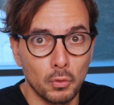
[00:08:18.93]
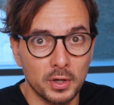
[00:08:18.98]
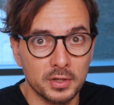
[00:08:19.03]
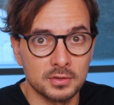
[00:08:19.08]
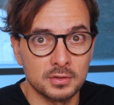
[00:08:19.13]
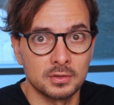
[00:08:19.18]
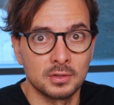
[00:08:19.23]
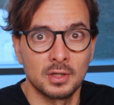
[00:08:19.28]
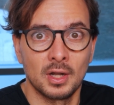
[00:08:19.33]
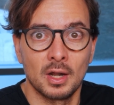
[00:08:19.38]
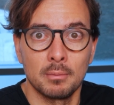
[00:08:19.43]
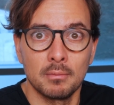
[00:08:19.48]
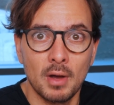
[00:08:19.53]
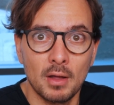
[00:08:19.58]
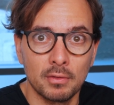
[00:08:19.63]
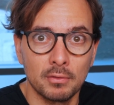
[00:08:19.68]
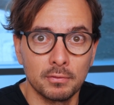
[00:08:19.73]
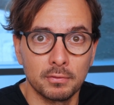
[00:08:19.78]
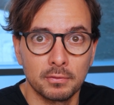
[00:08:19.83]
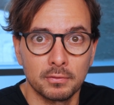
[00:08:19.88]
quests in a
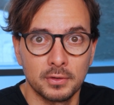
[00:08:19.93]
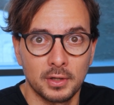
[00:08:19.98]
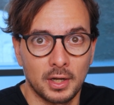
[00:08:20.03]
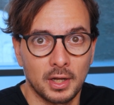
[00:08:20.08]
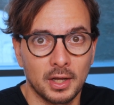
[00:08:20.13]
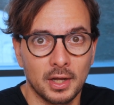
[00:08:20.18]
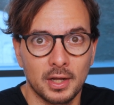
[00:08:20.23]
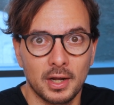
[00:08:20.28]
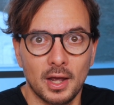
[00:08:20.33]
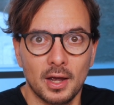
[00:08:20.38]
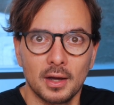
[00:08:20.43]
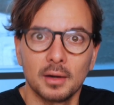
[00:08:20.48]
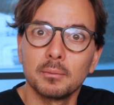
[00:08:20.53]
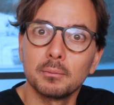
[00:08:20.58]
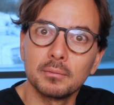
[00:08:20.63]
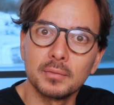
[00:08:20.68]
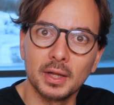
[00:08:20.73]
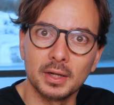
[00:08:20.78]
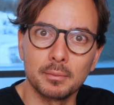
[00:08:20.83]
month, then I get a